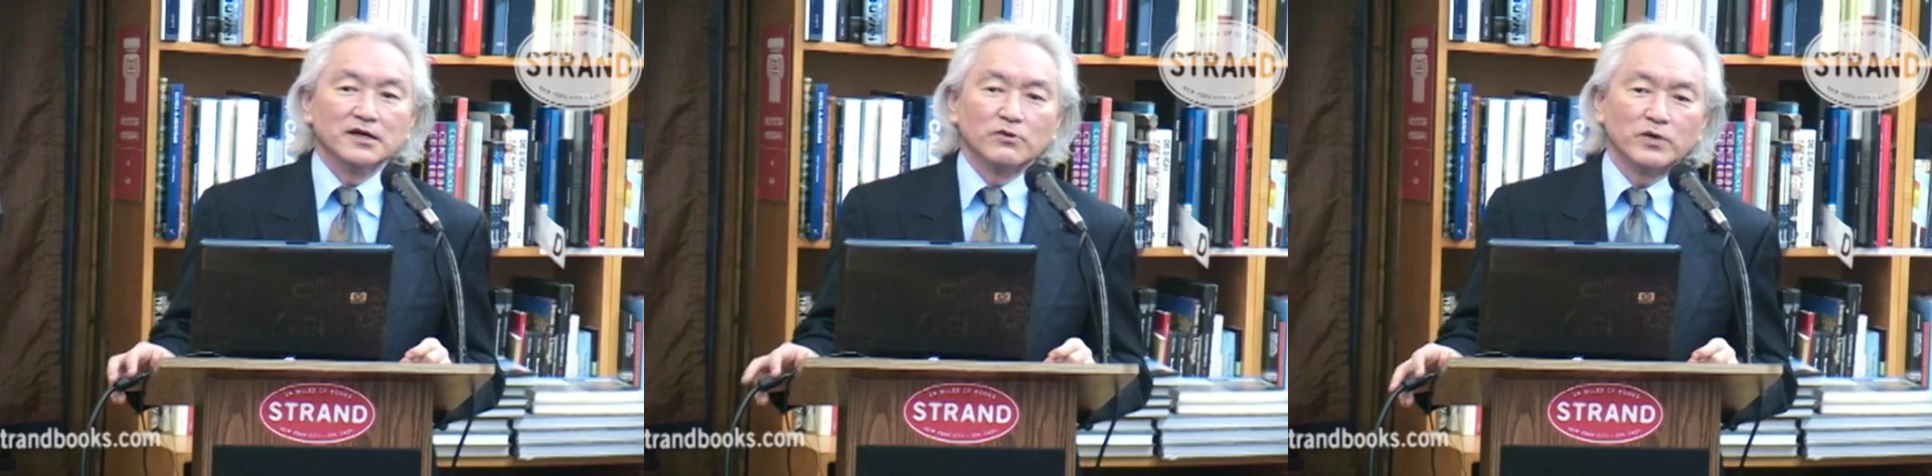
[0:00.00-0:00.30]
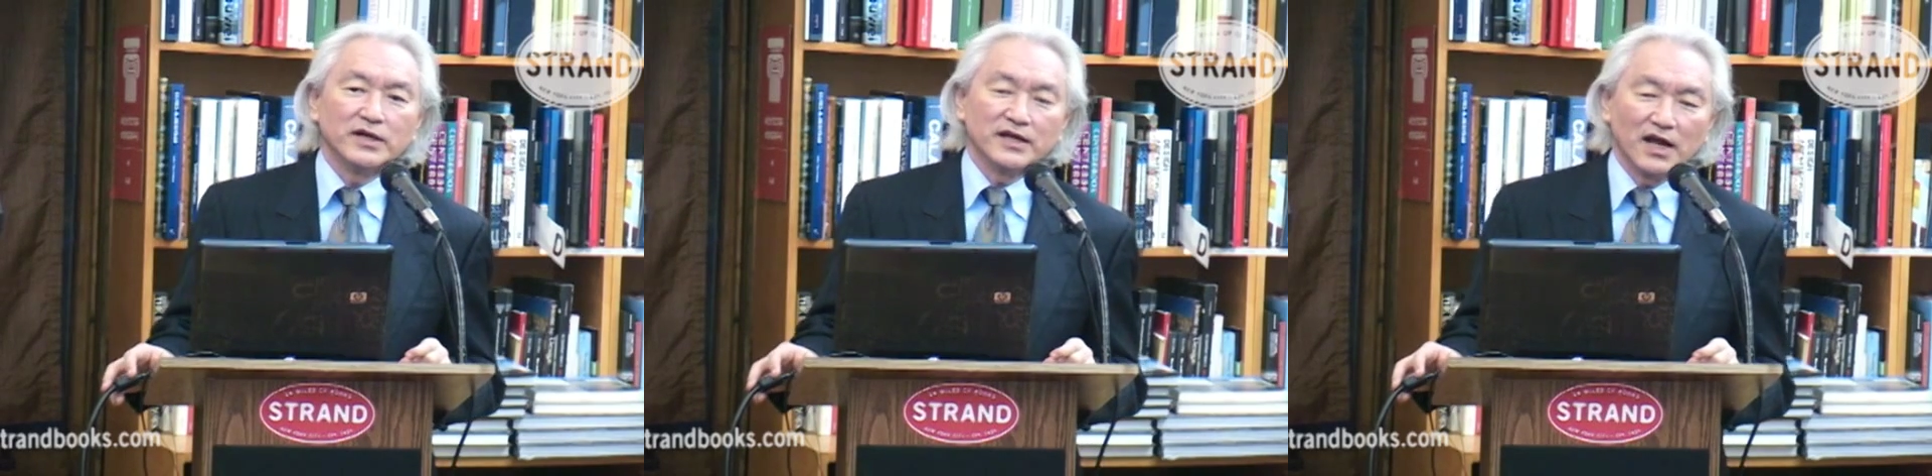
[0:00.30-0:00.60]

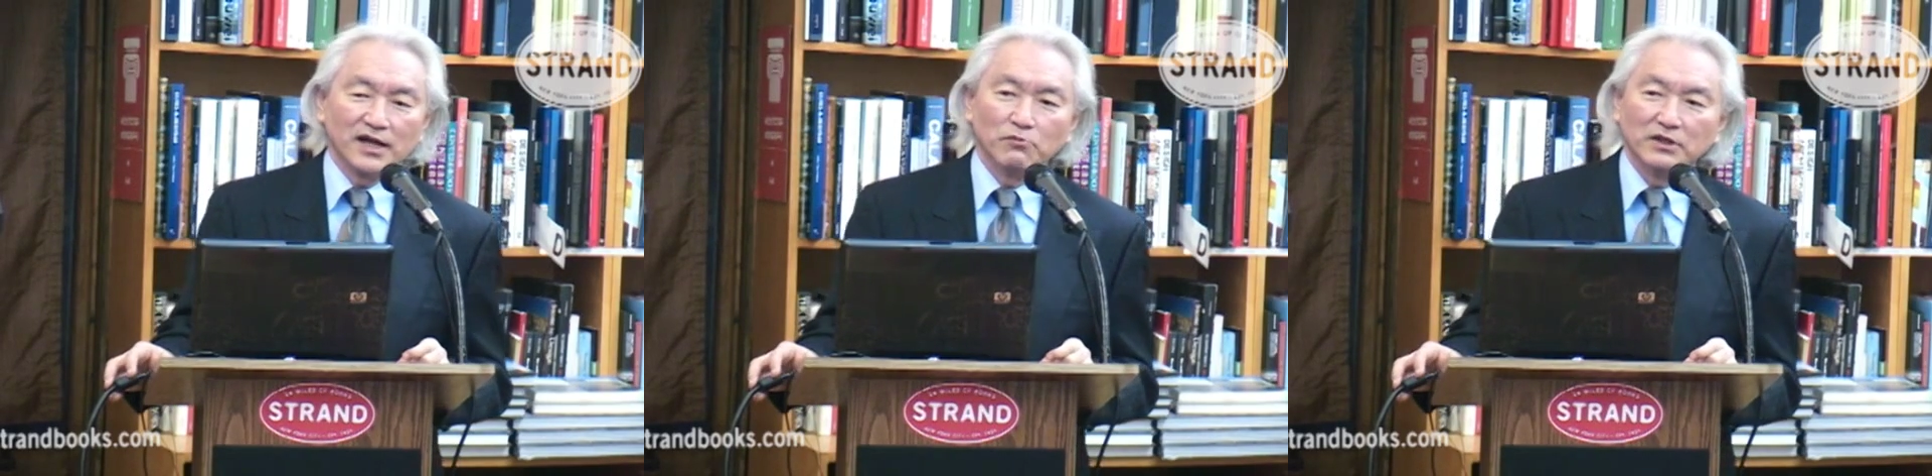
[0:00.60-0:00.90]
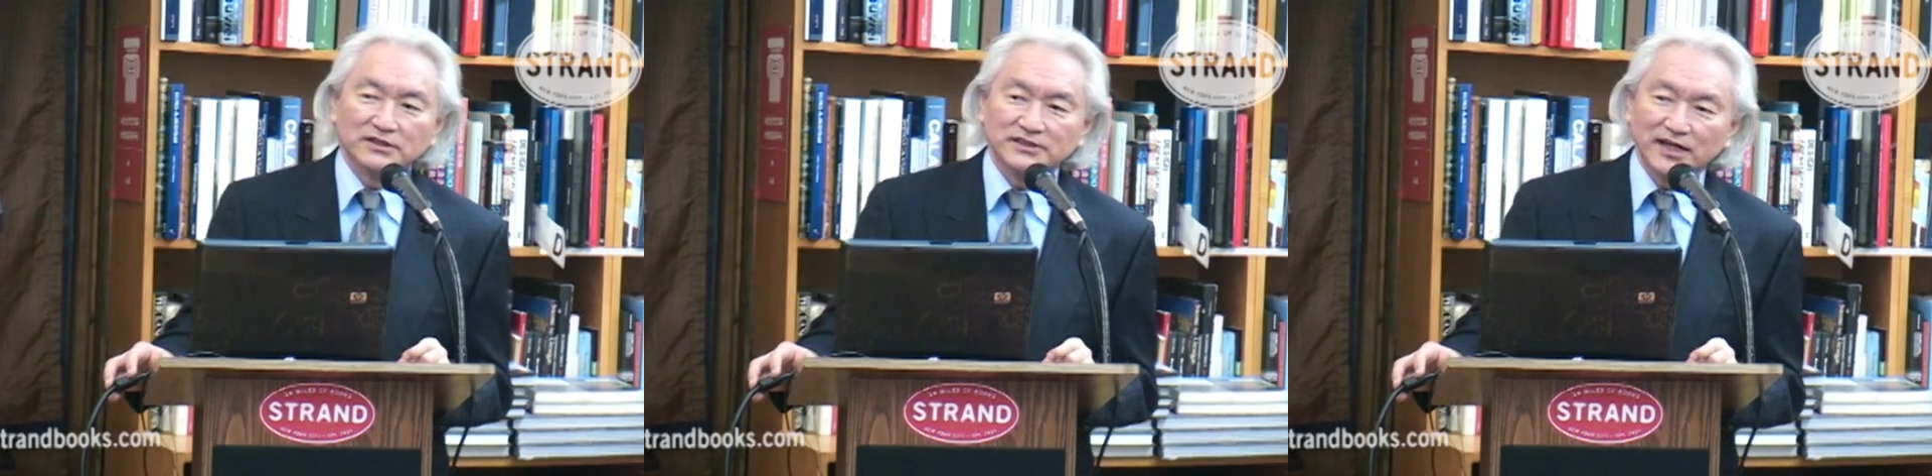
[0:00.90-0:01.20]
Woody Allen
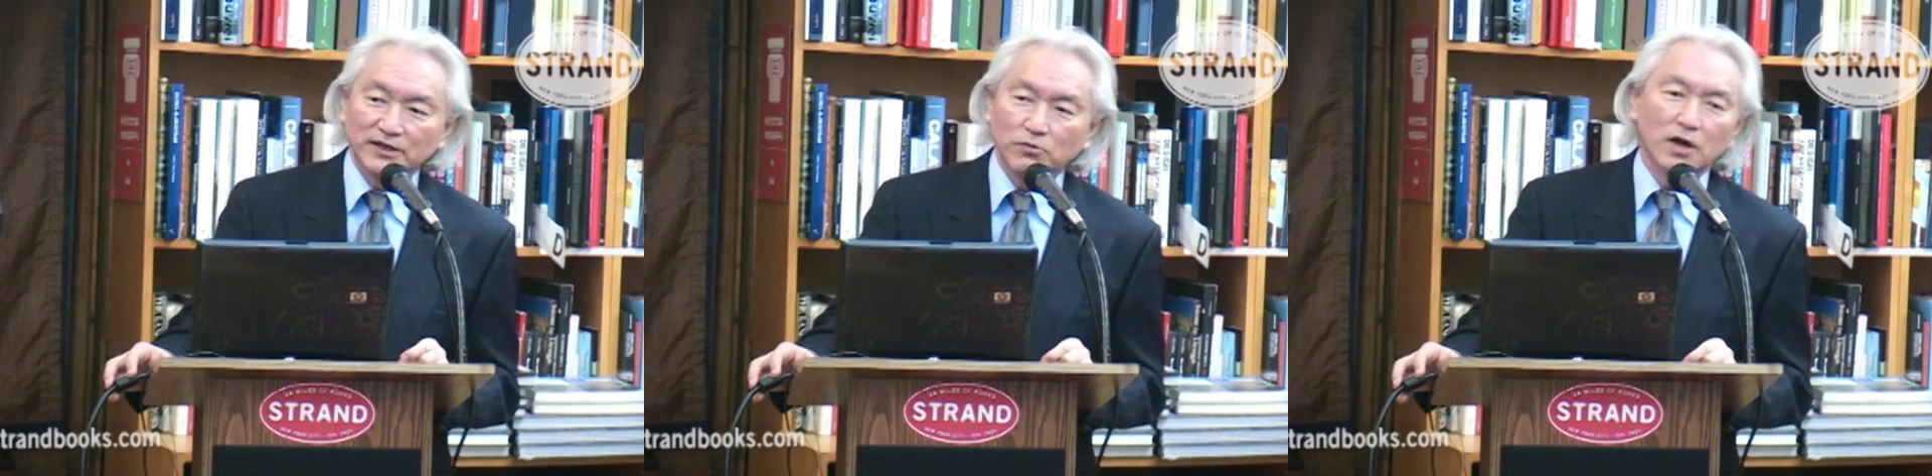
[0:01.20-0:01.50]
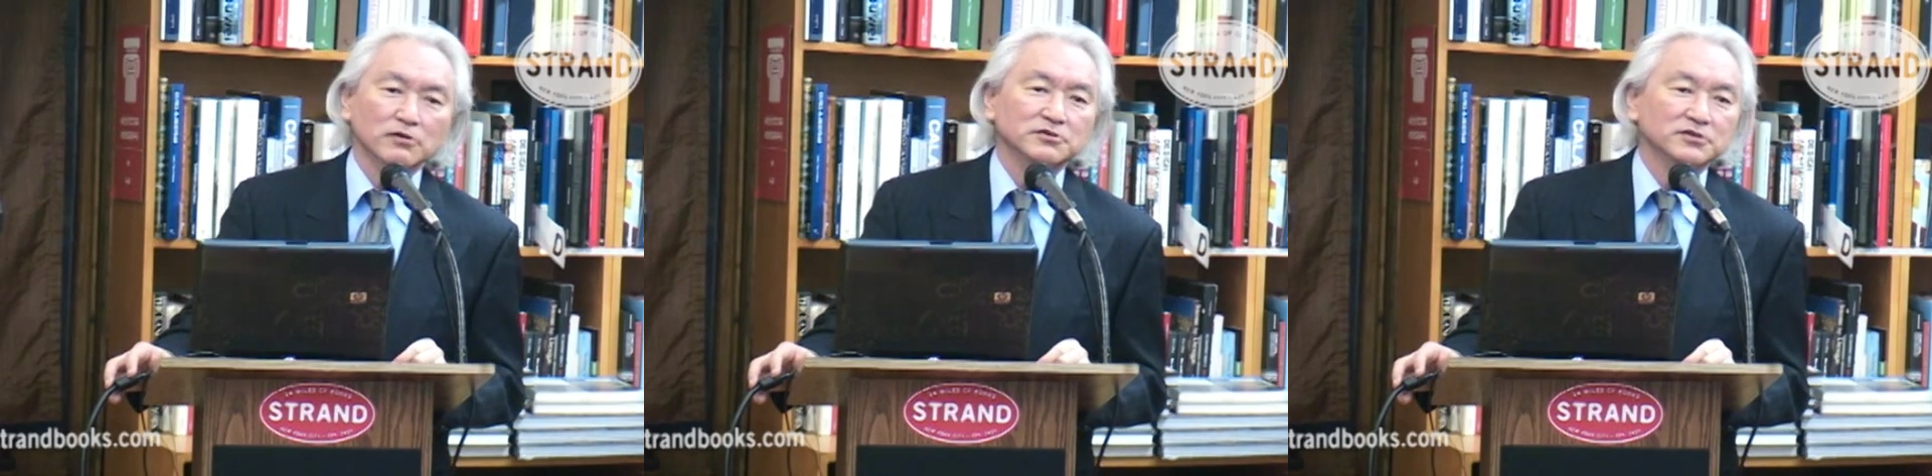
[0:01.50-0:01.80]
once said,
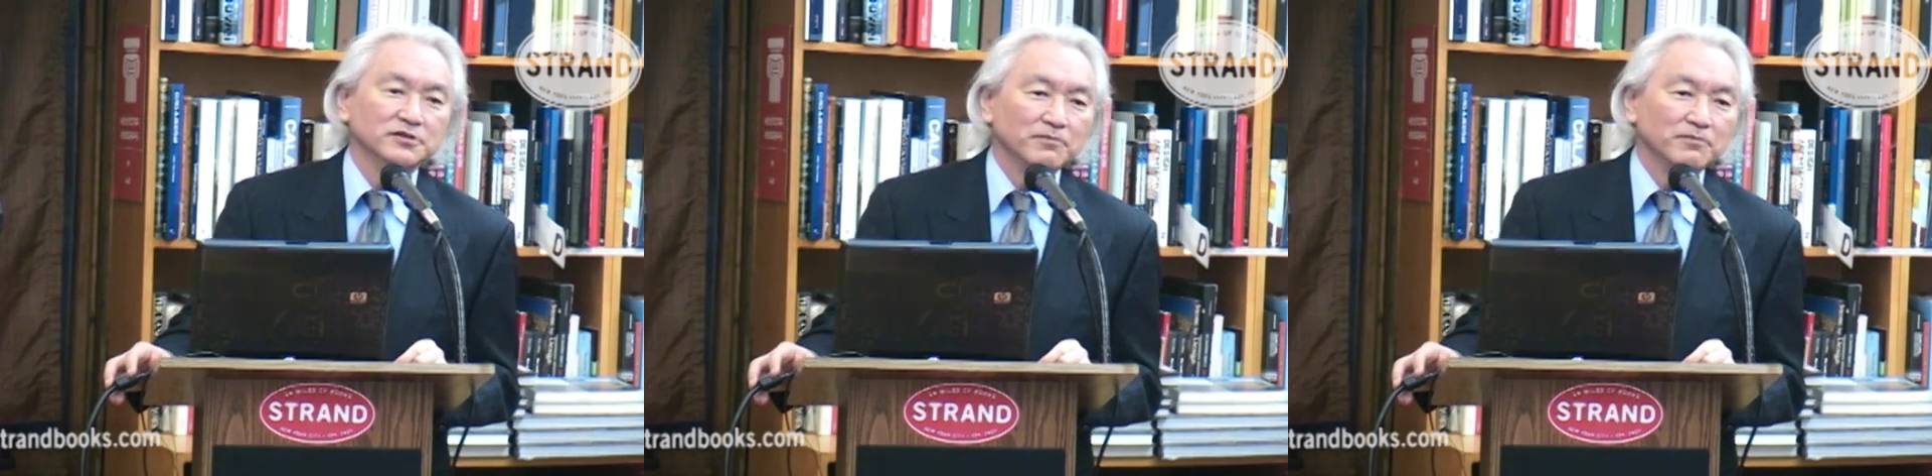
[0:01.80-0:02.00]
quote,